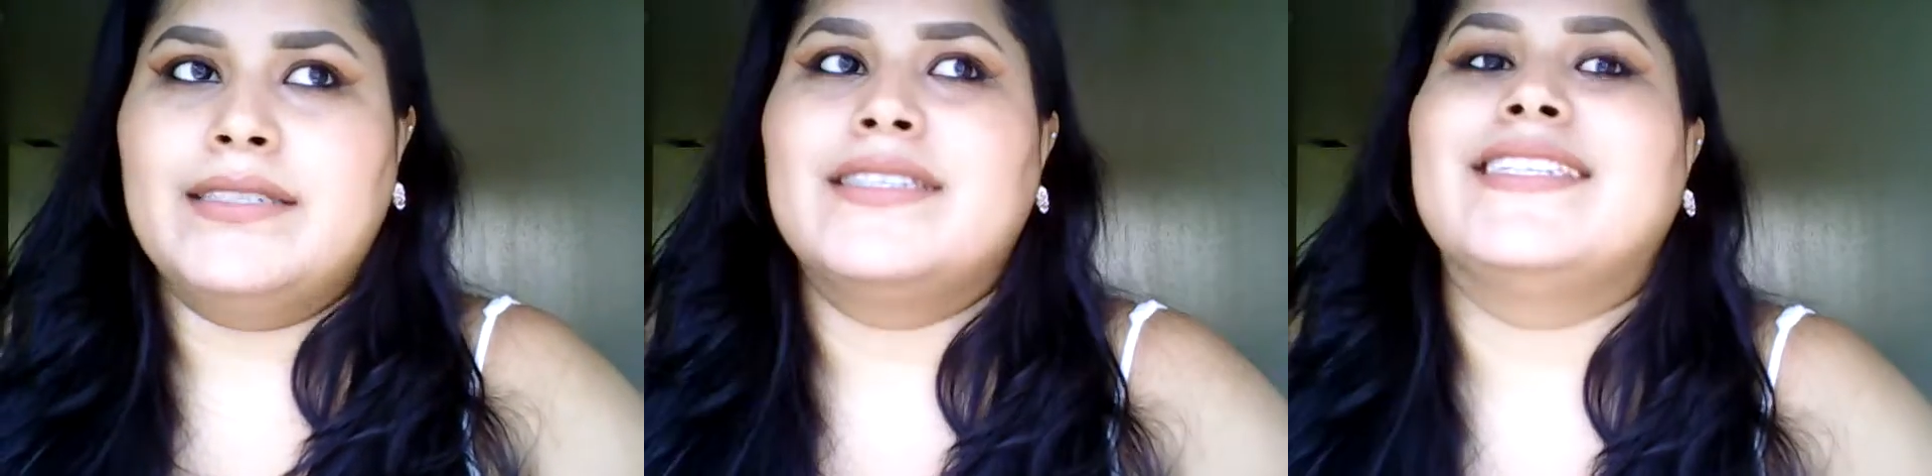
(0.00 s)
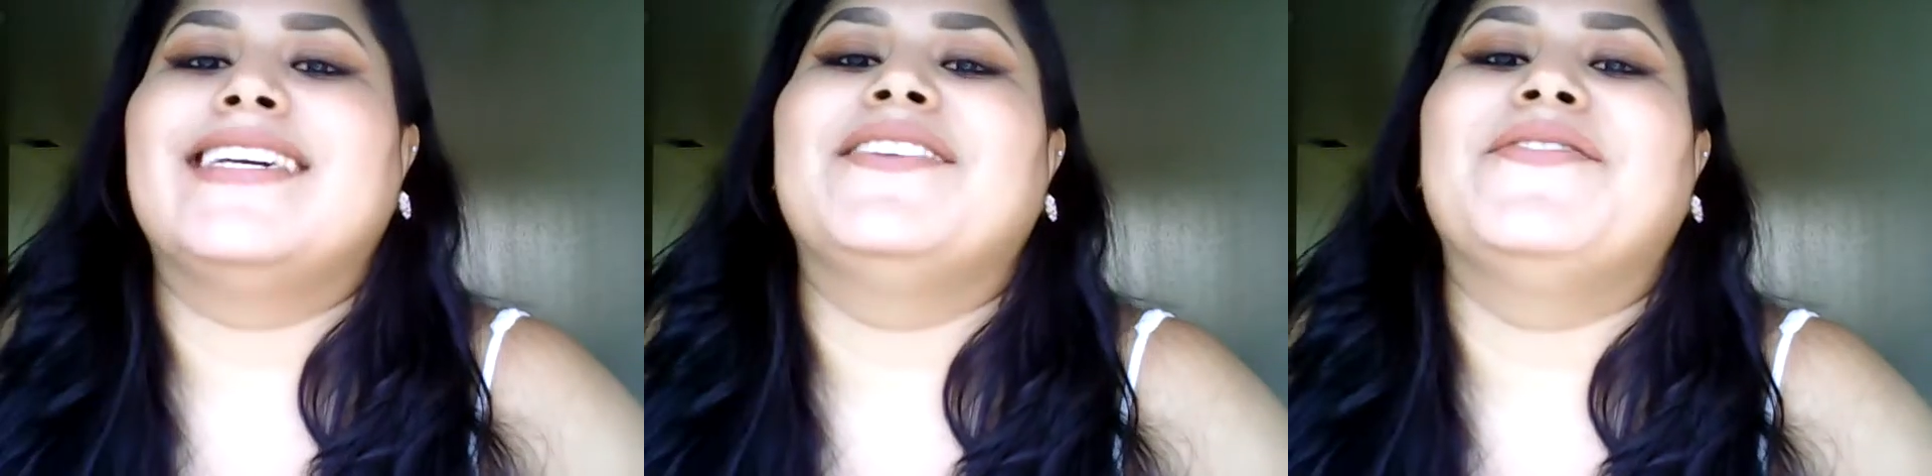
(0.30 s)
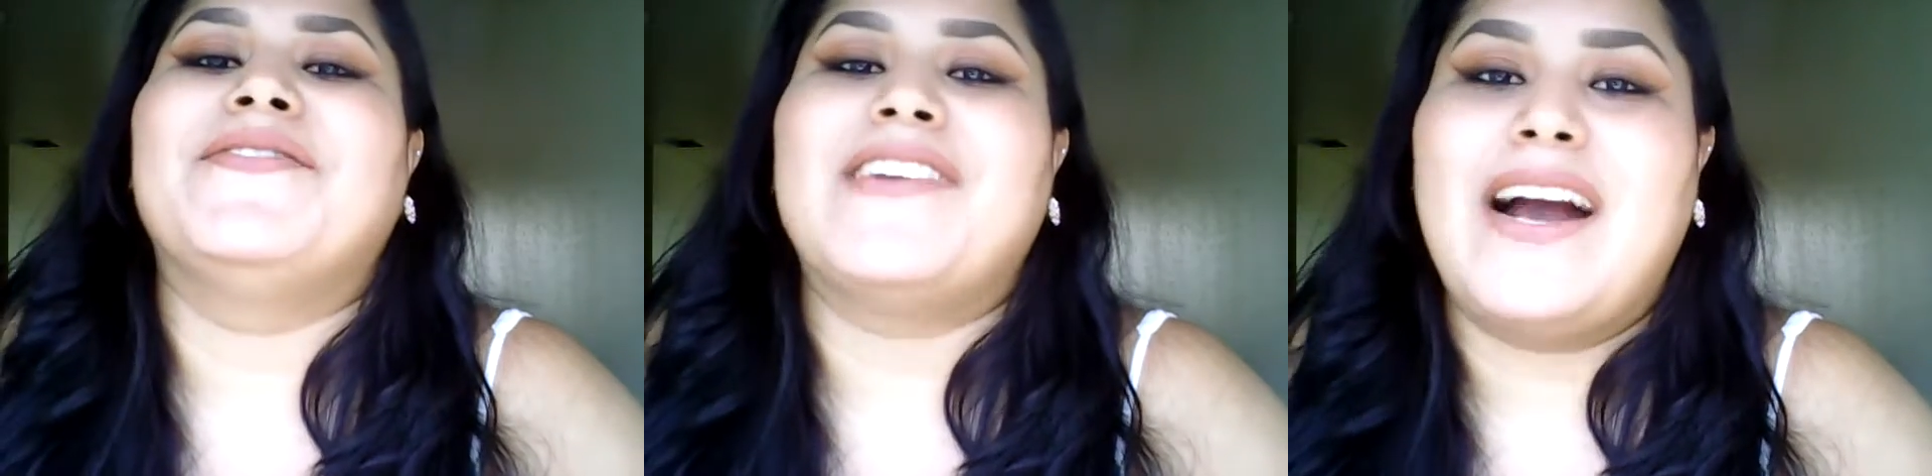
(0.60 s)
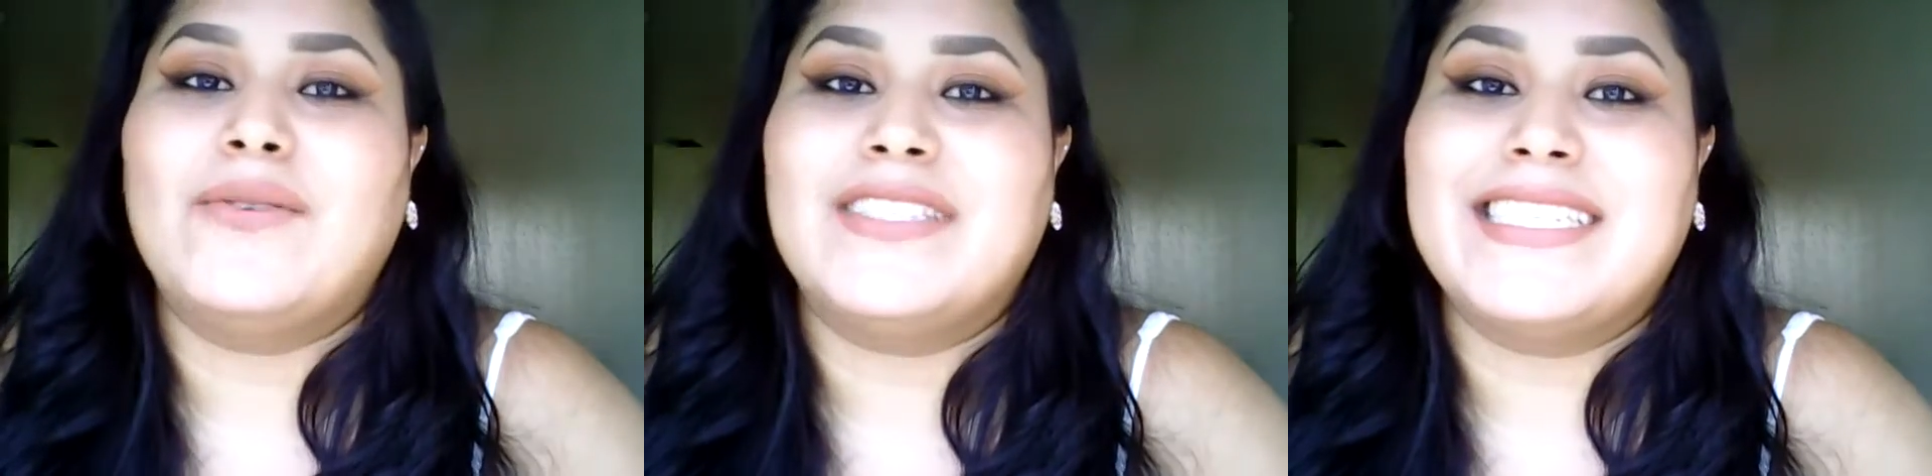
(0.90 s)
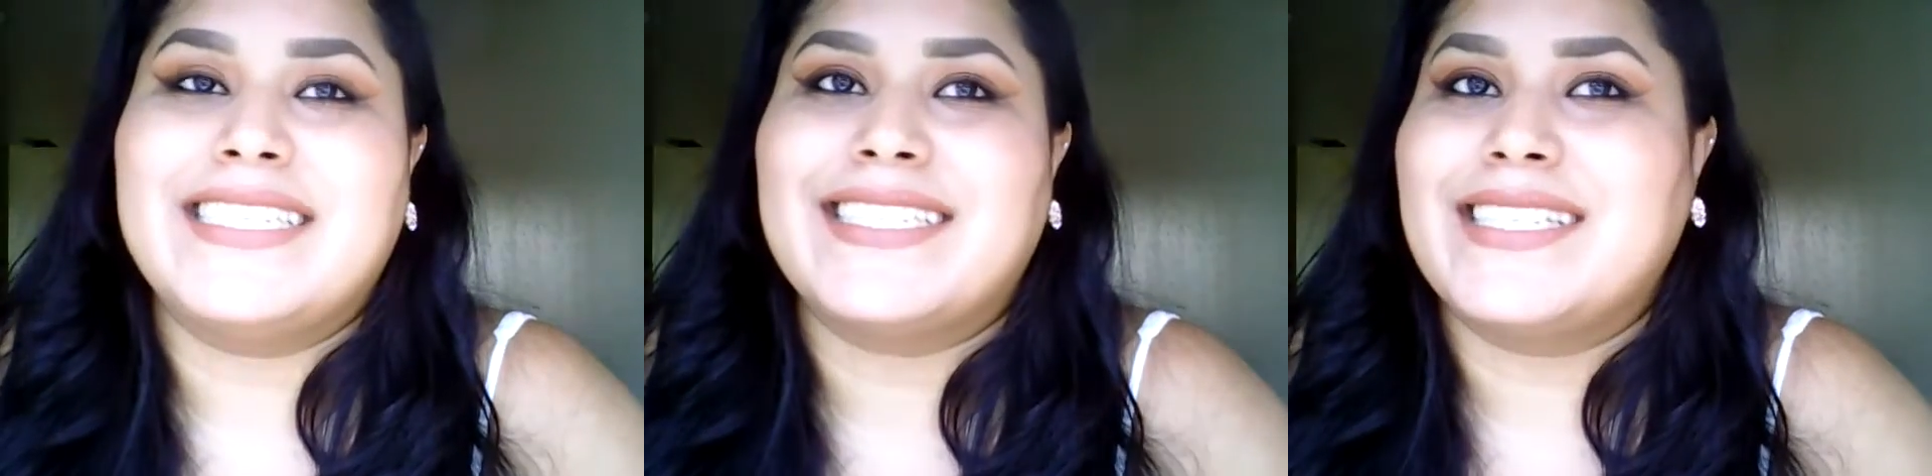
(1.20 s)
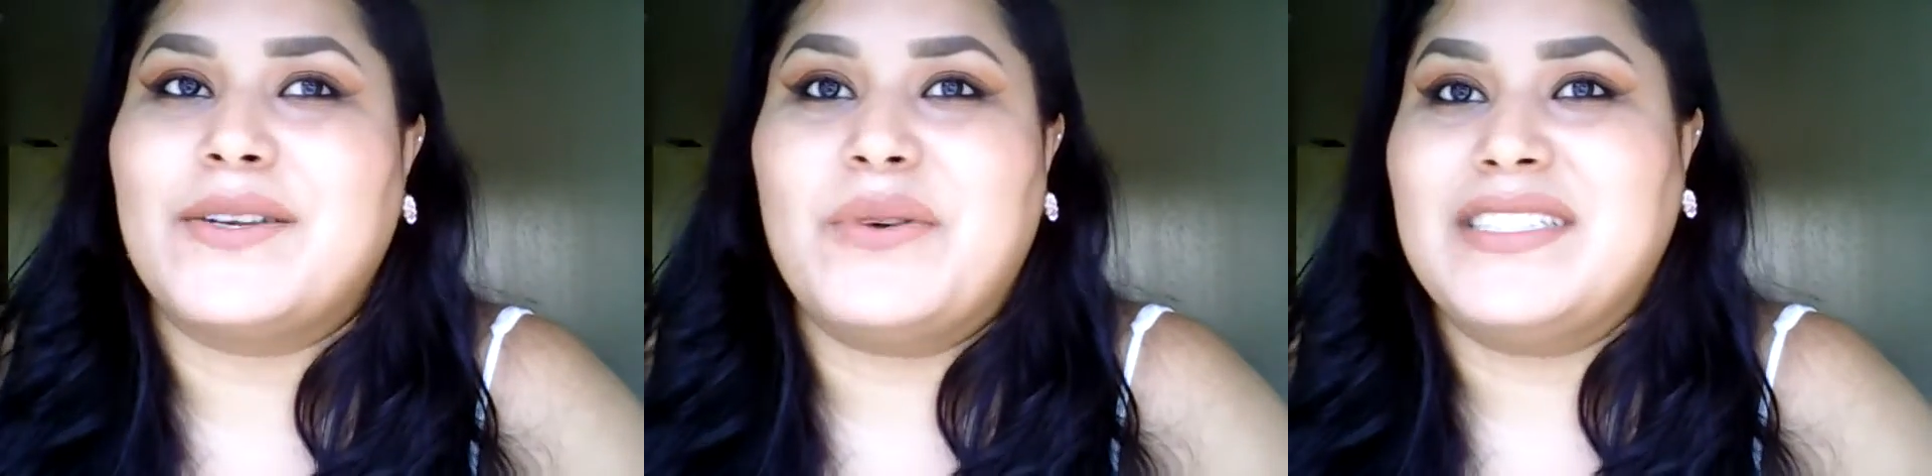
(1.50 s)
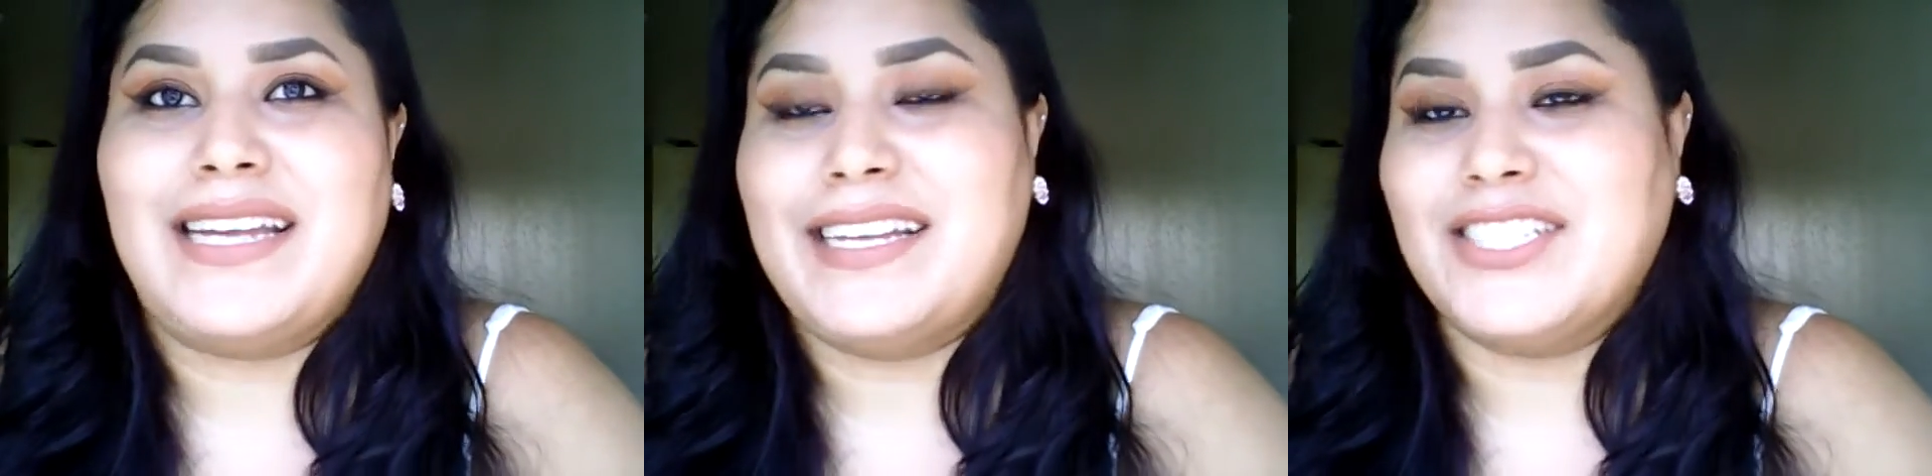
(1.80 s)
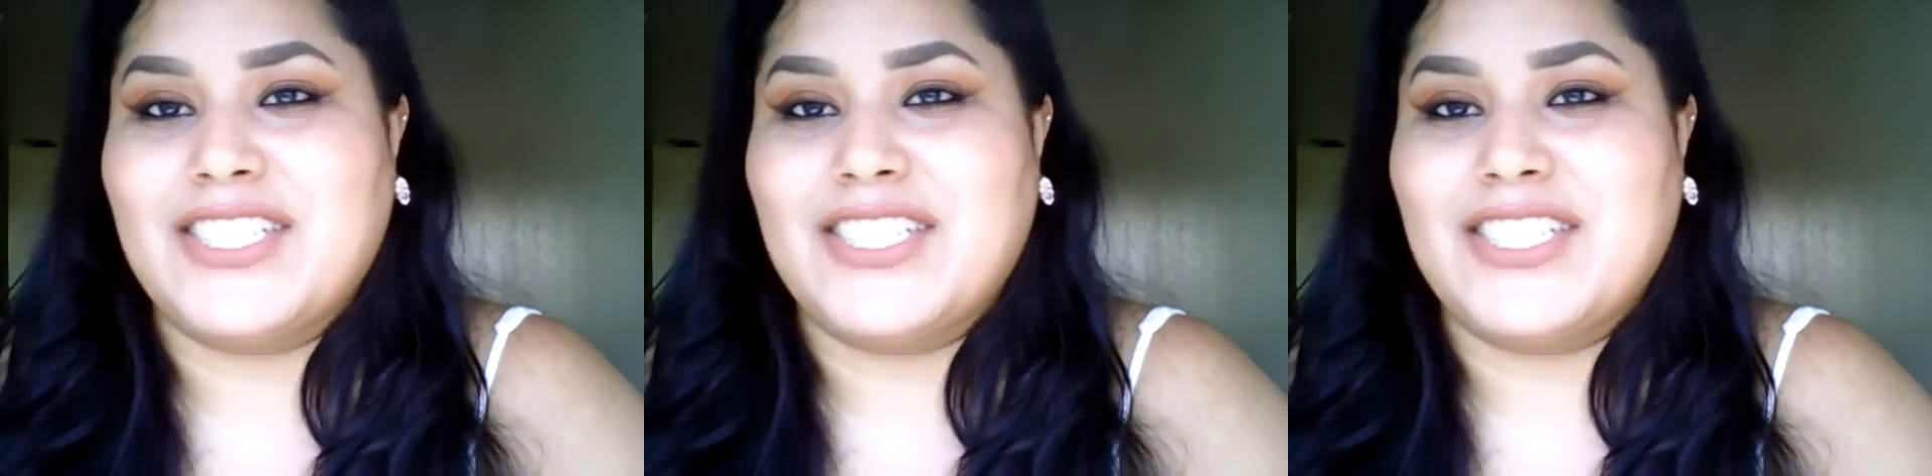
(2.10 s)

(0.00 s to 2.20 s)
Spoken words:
and I found it, and there was like